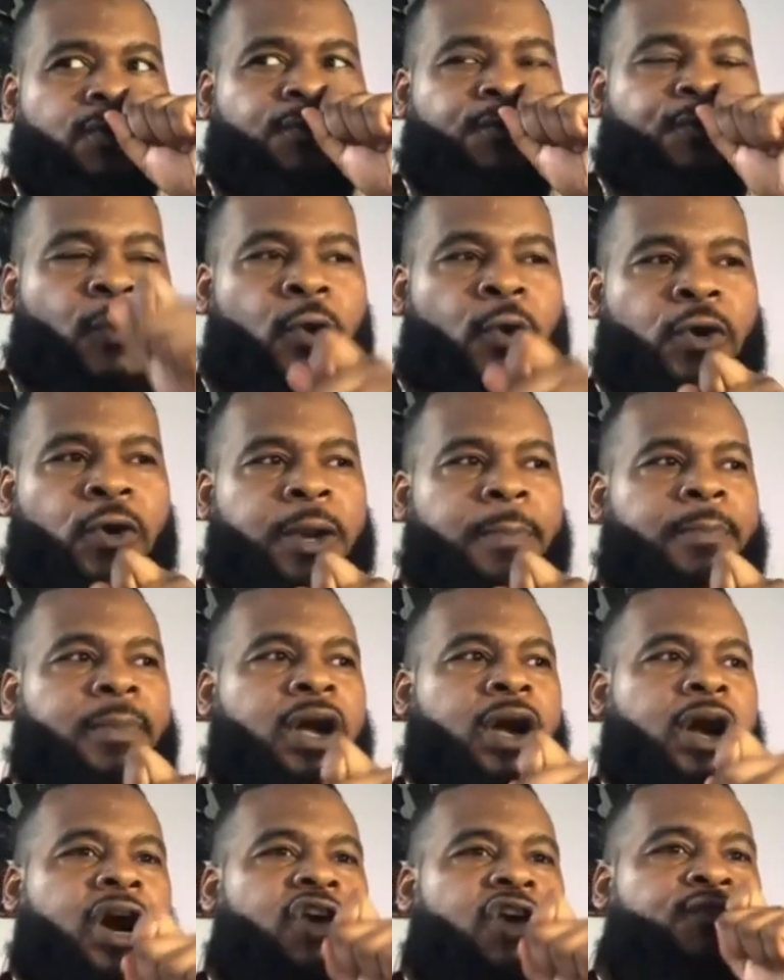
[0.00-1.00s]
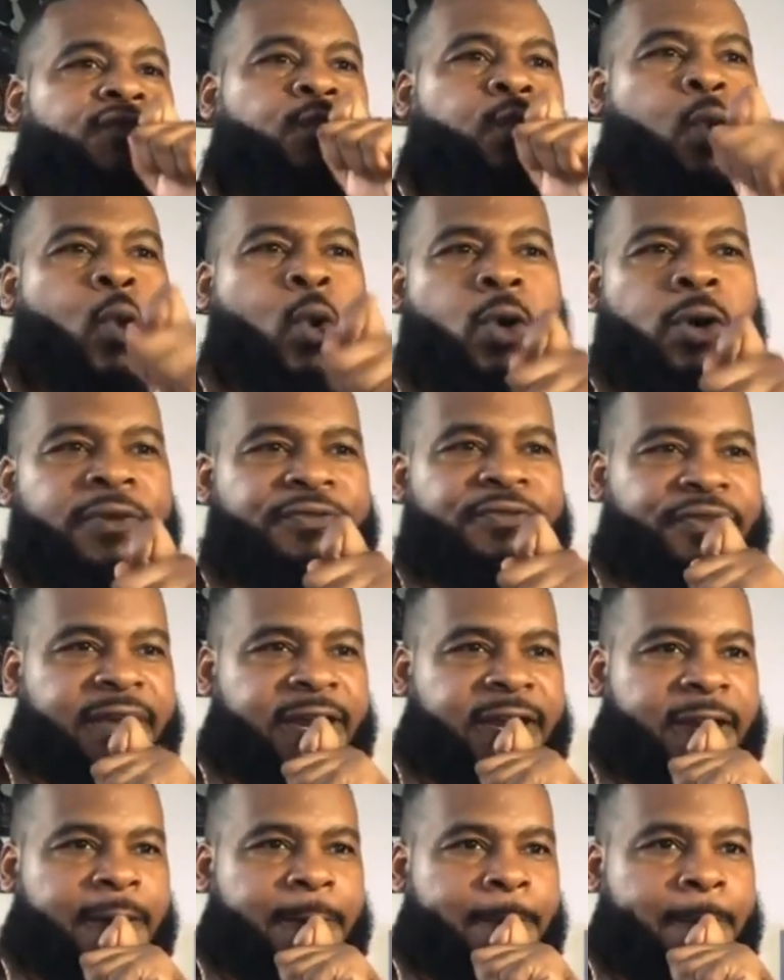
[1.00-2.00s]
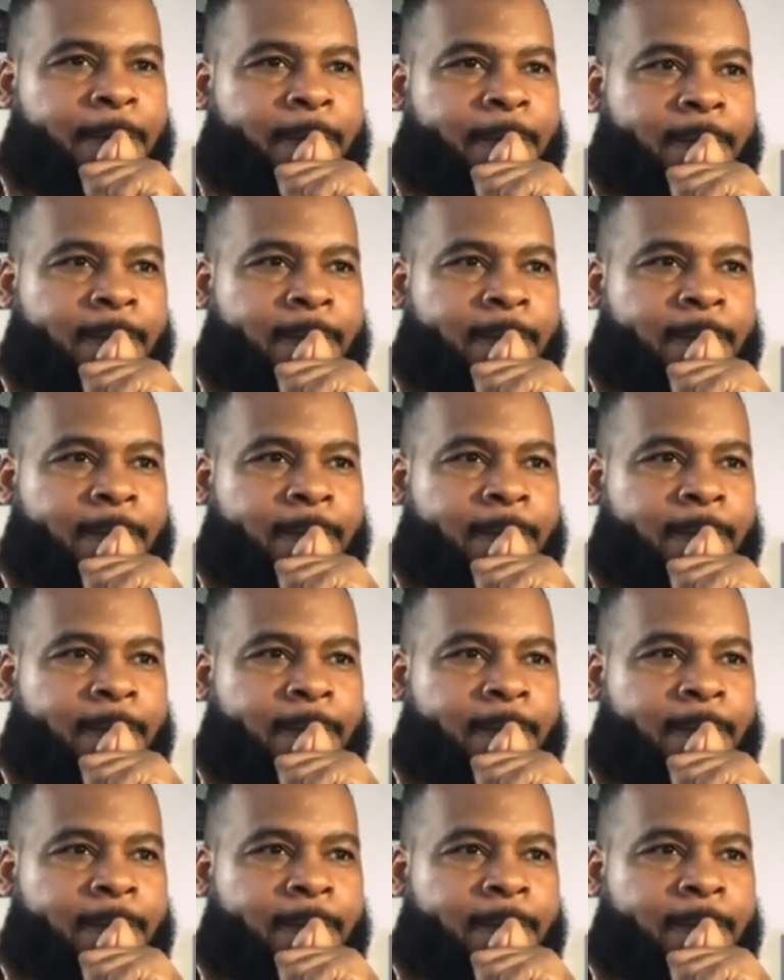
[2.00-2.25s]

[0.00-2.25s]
form of warfare